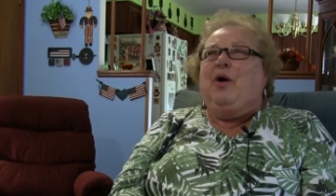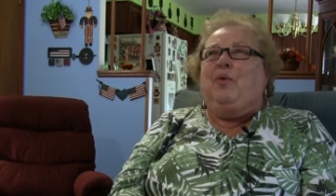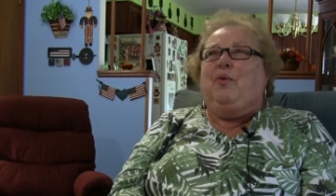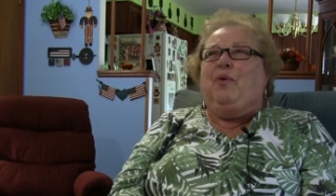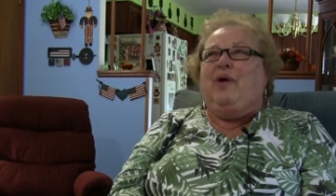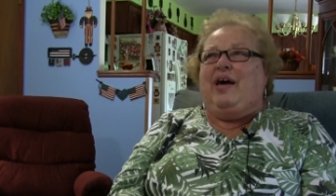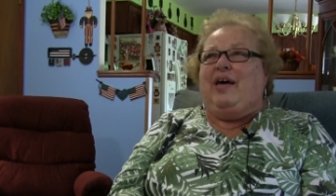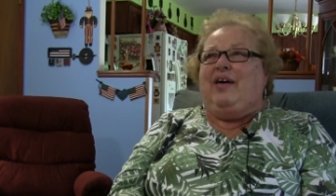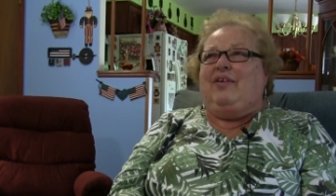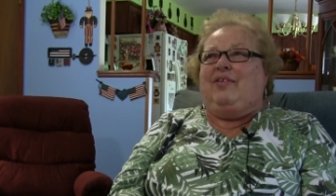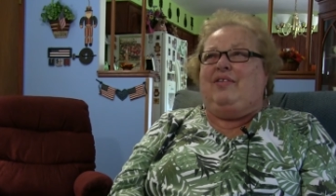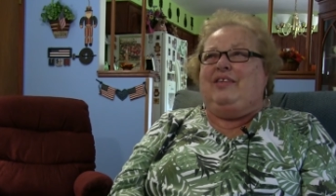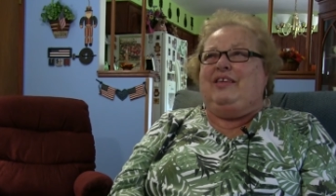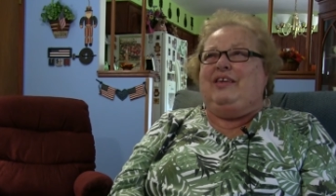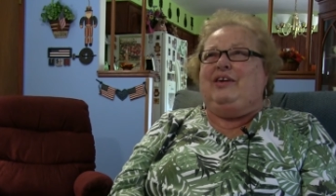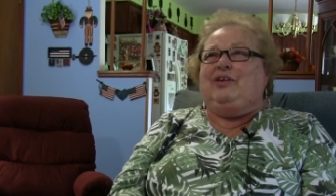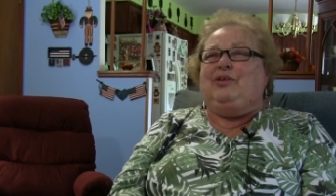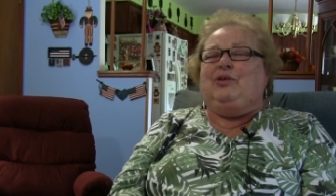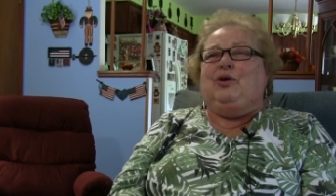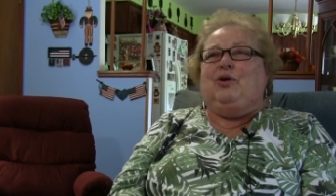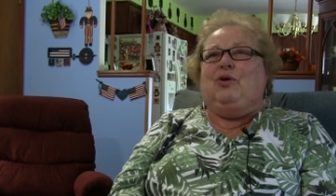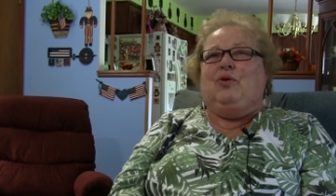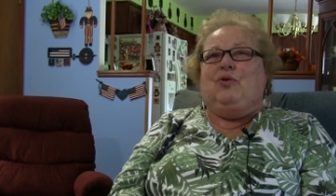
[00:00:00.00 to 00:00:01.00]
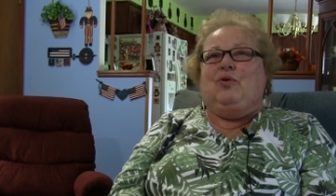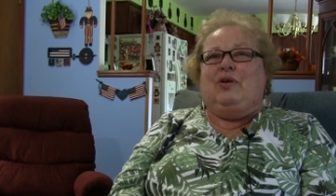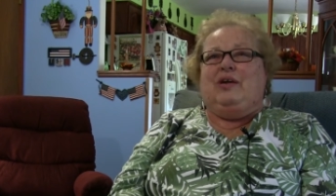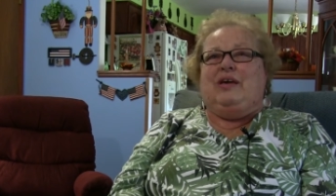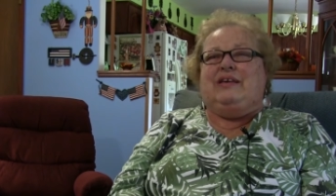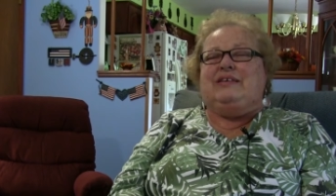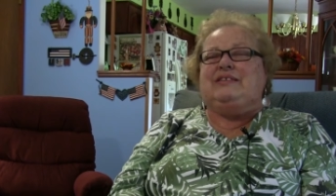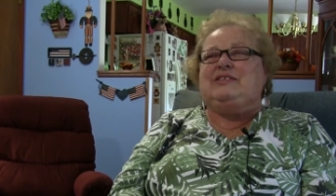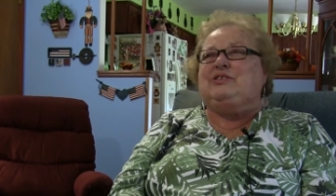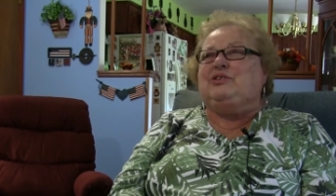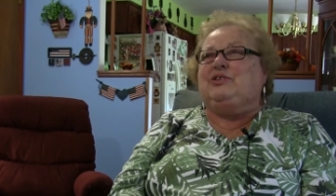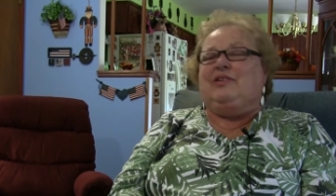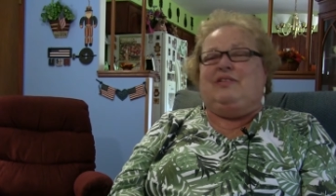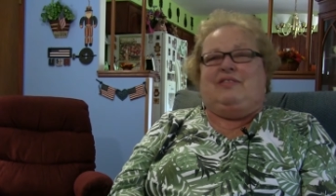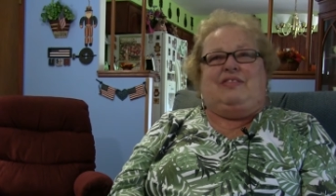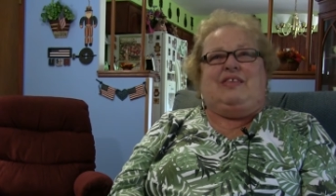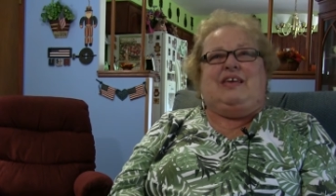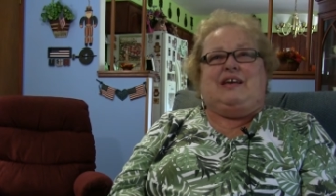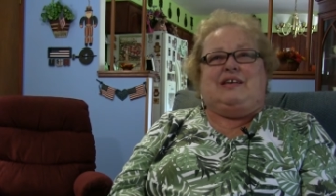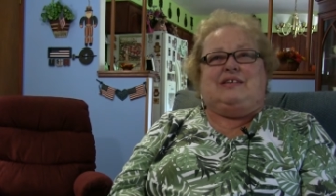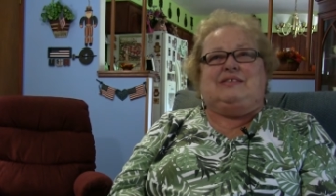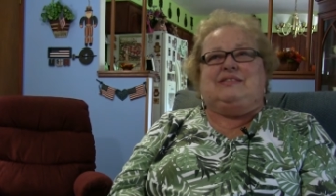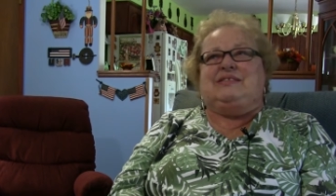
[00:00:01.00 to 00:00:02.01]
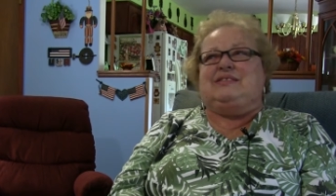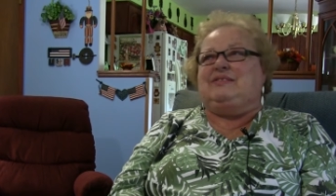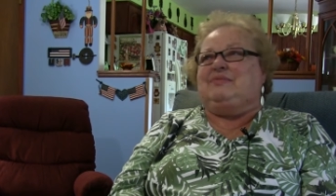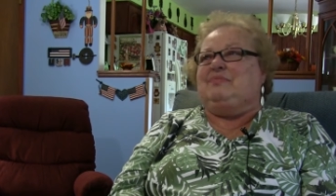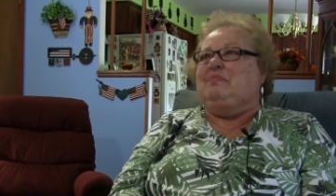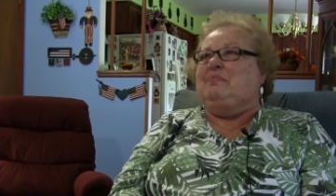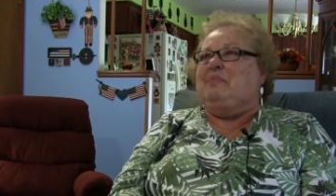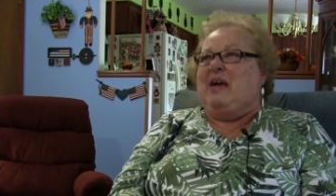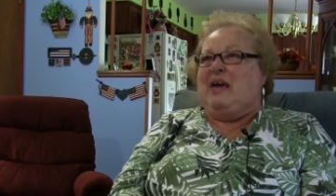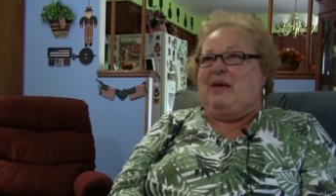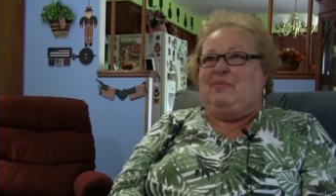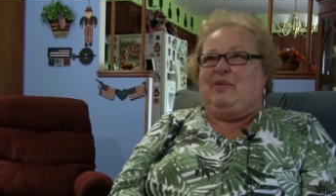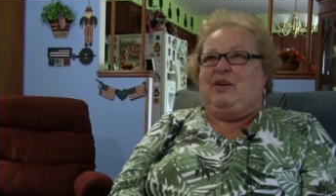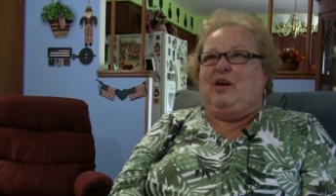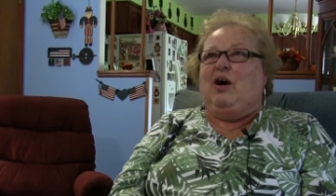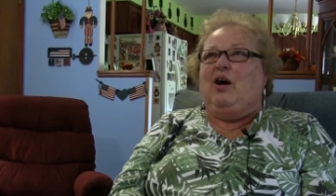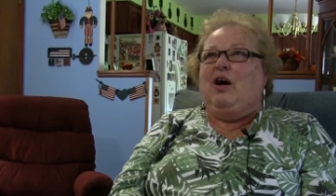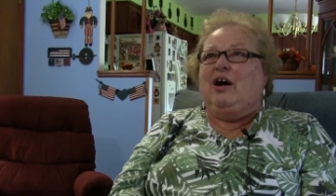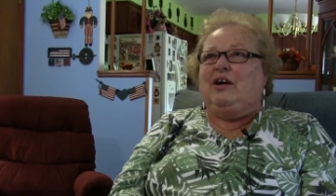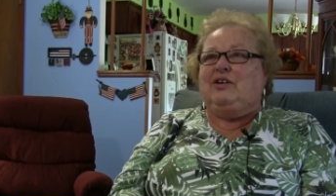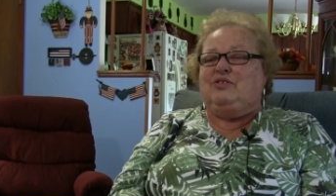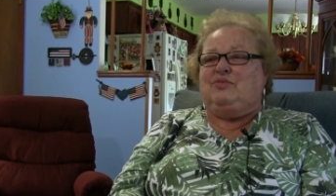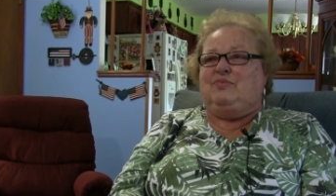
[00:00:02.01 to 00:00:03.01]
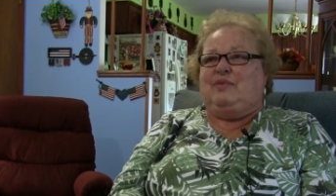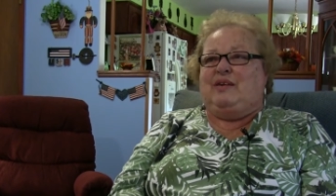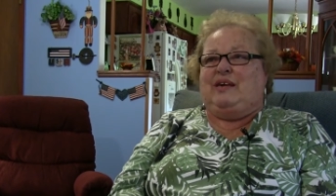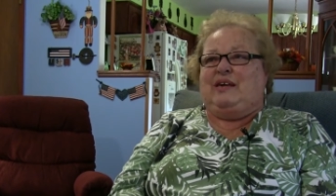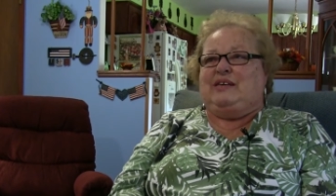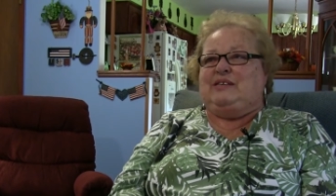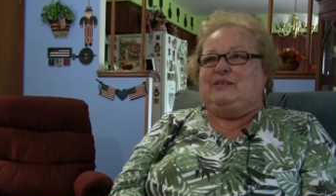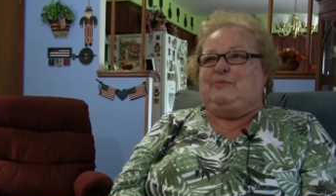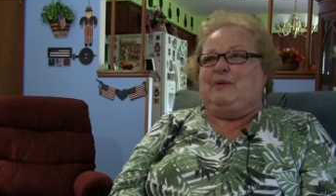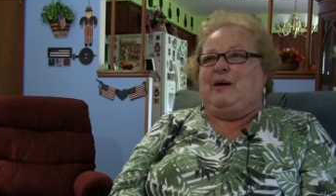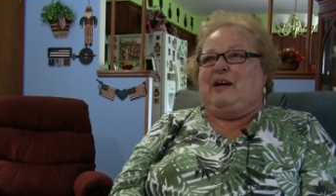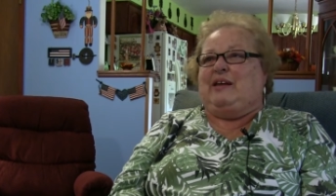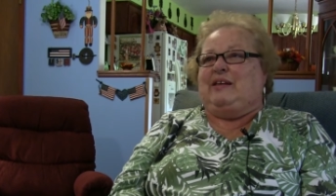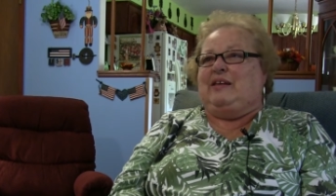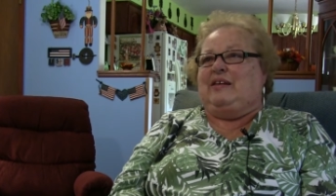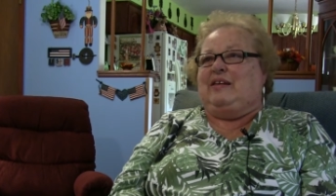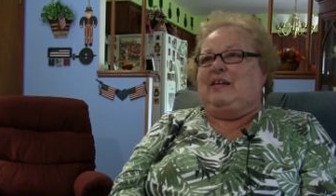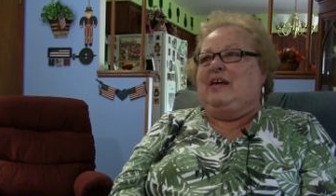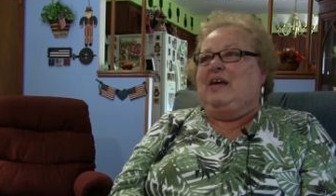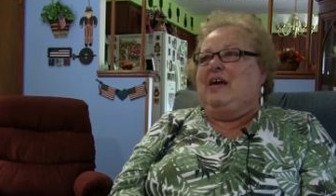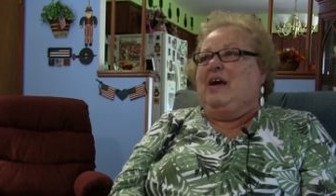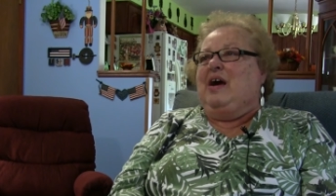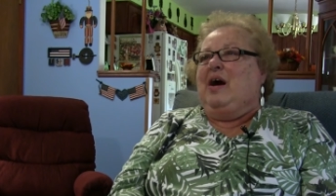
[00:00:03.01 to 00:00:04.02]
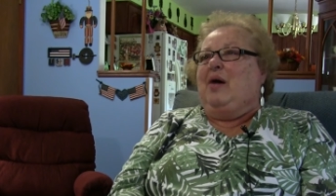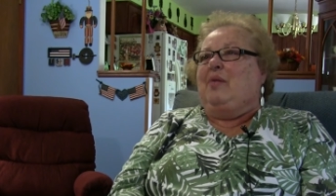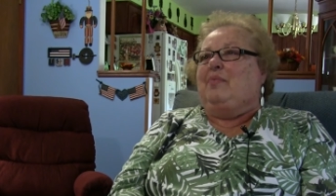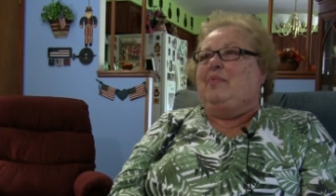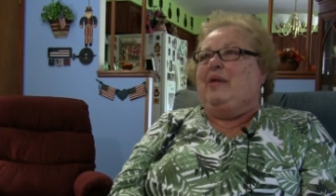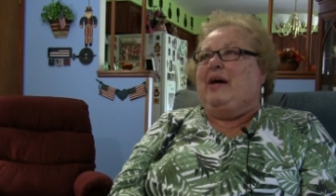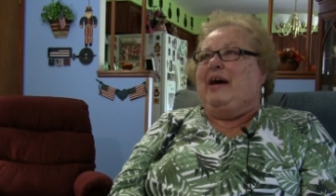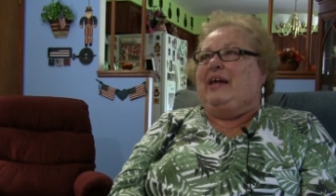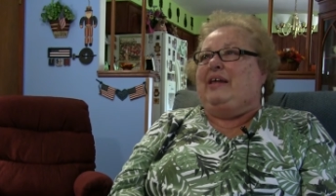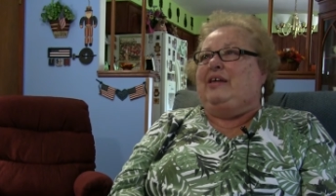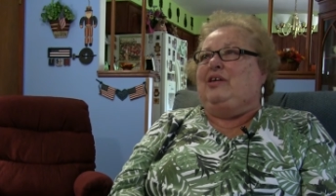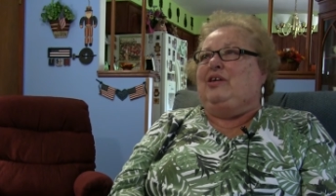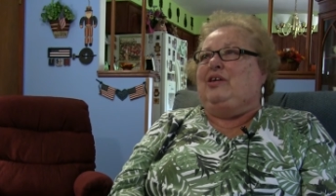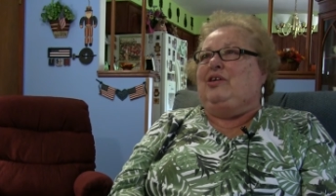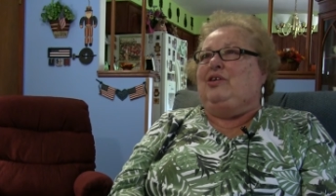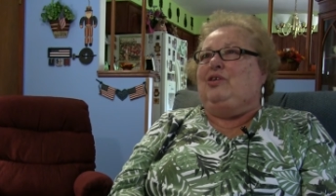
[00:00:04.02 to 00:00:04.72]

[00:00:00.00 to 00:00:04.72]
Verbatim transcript: Well, you know, certain things maybe are to be expected, but